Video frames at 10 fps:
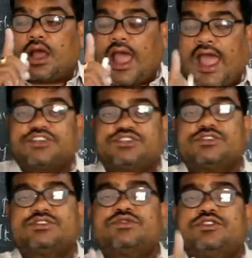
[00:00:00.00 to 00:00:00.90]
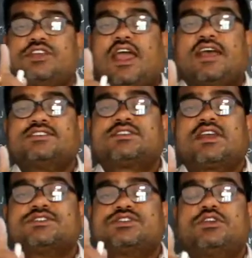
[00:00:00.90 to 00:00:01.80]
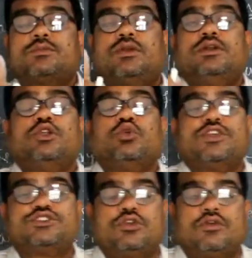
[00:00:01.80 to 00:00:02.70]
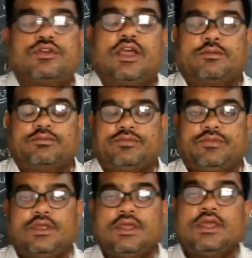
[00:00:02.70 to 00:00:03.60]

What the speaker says: actions which has considerable duration of time,